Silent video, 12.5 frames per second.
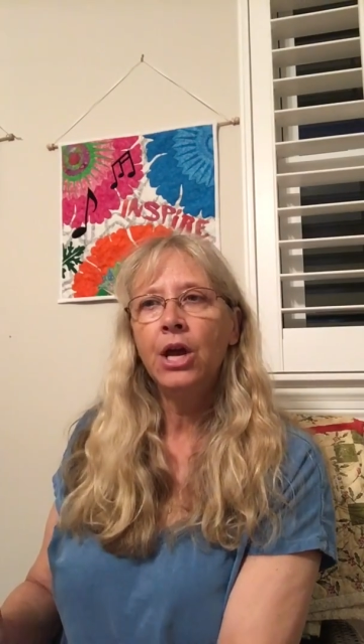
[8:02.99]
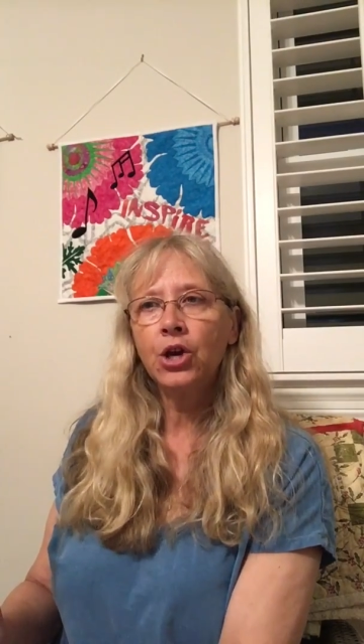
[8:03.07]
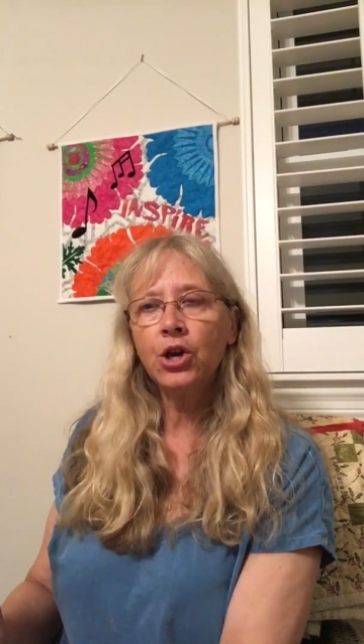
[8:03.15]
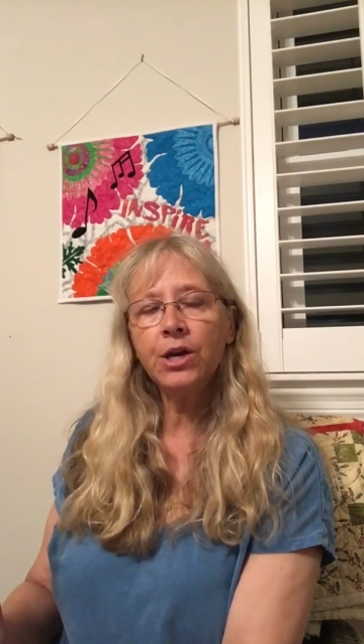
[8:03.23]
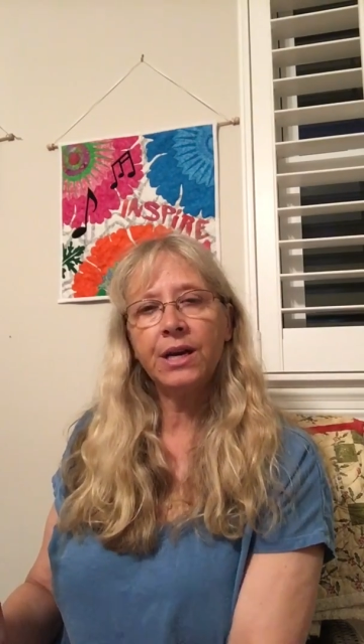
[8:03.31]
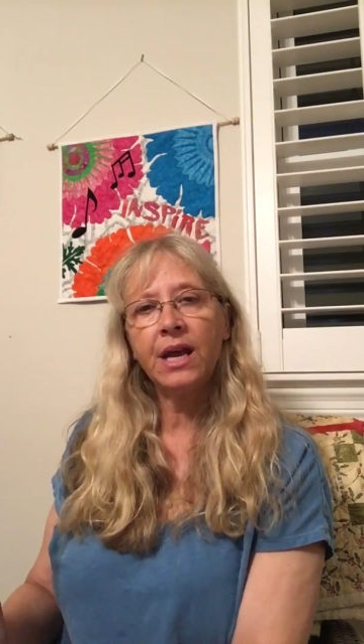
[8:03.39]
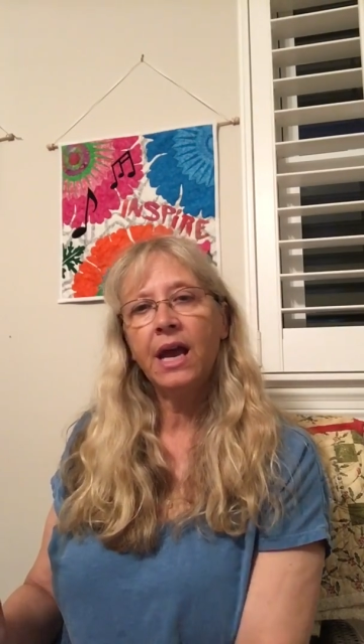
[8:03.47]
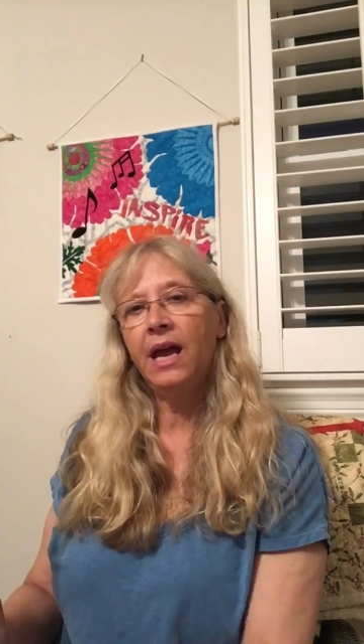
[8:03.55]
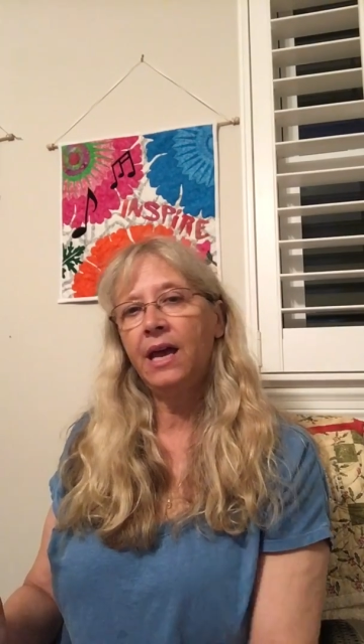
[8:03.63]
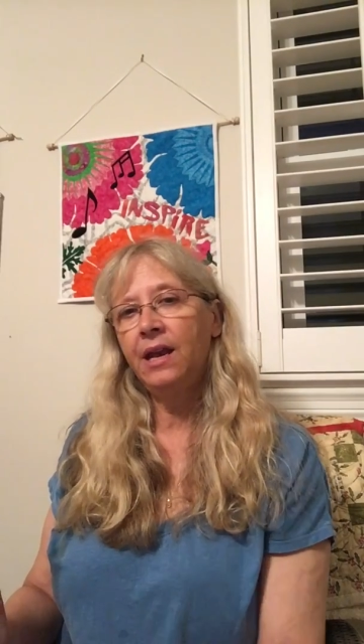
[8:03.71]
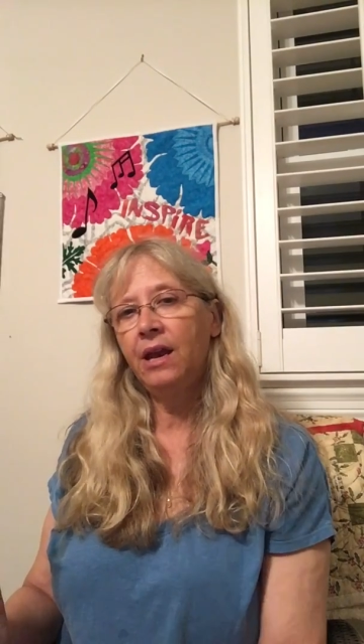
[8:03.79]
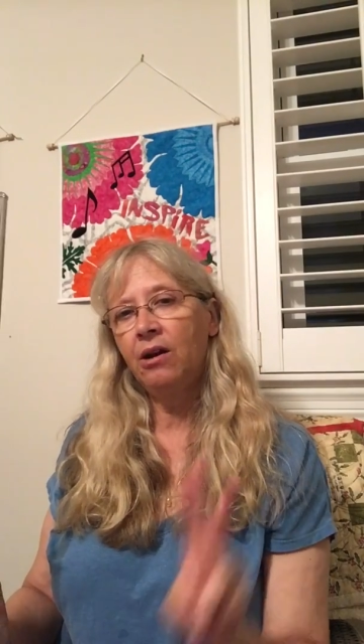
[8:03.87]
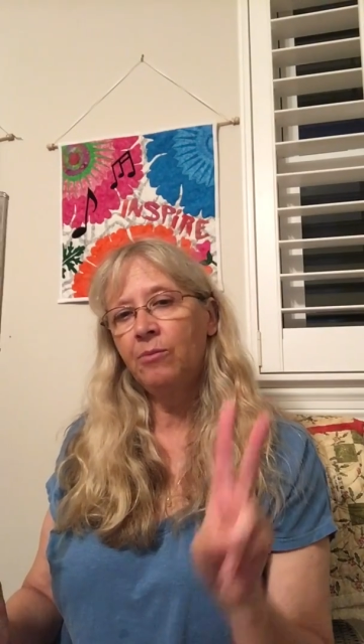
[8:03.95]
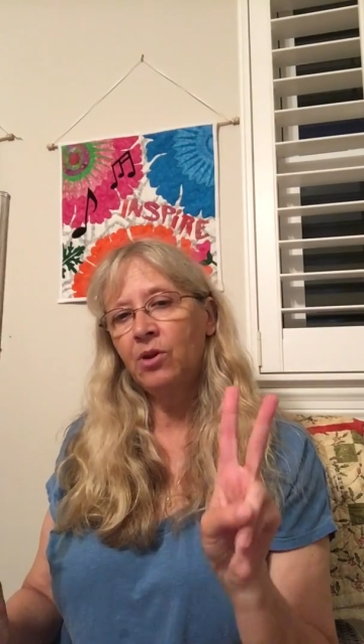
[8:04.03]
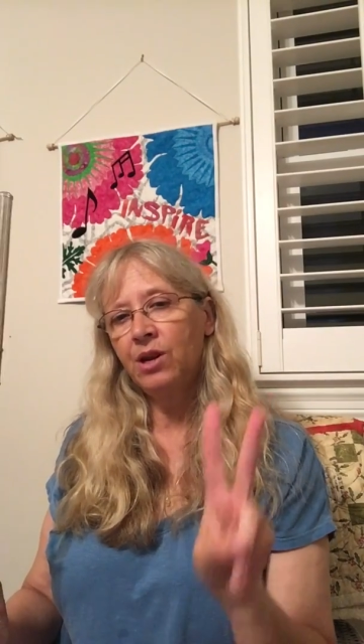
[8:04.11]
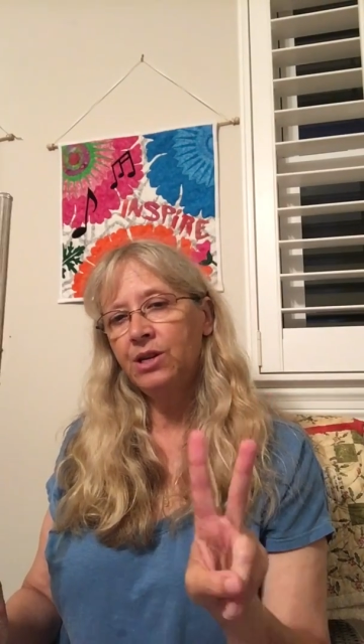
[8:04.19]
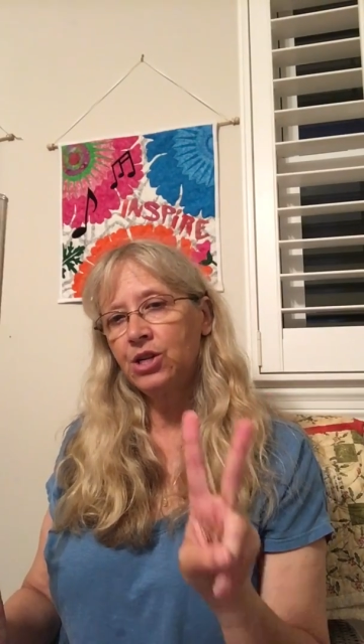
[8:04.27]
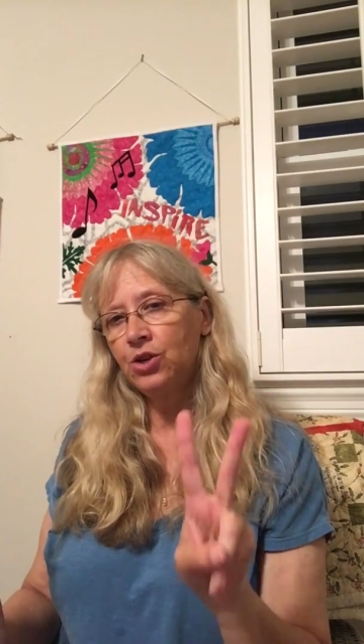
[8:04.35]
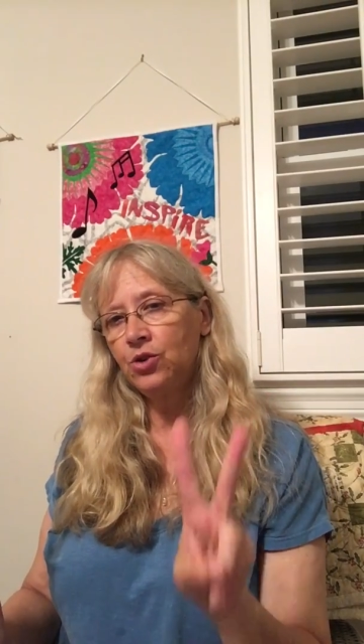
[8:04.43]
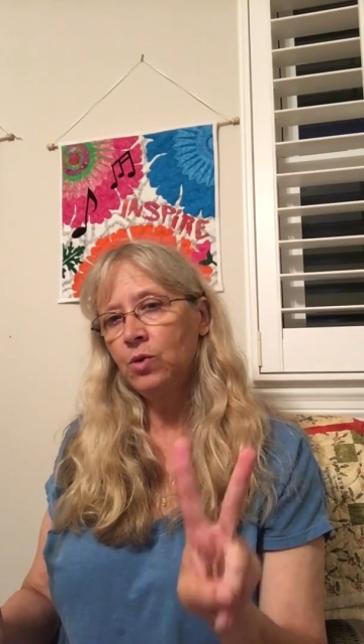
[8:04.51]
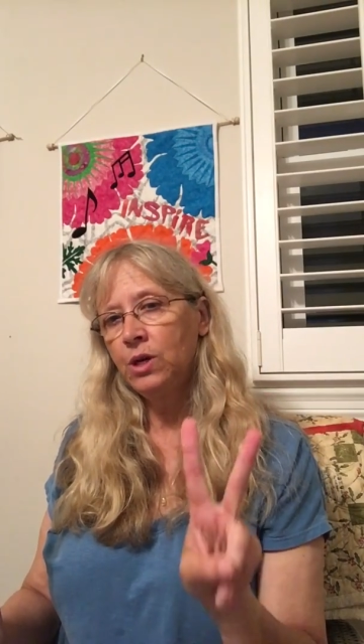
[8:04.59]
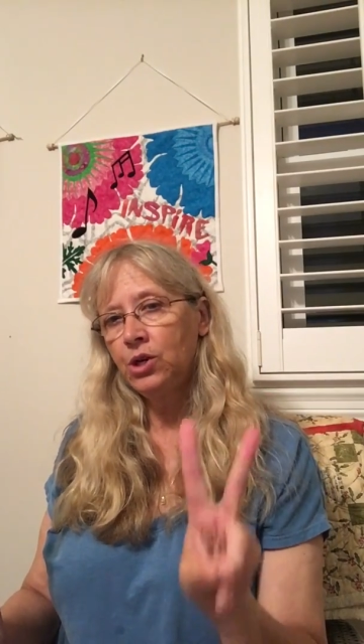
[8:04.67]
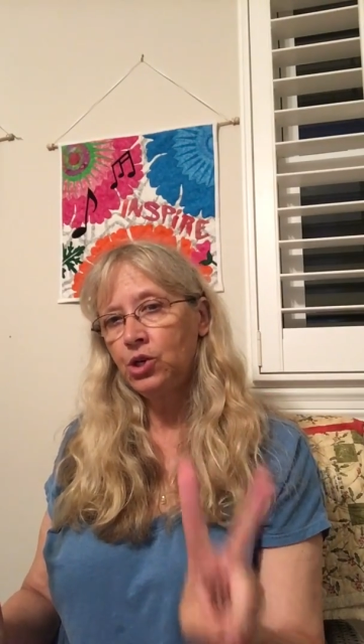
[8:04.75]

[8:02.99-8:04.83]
Good. And now I'm going to do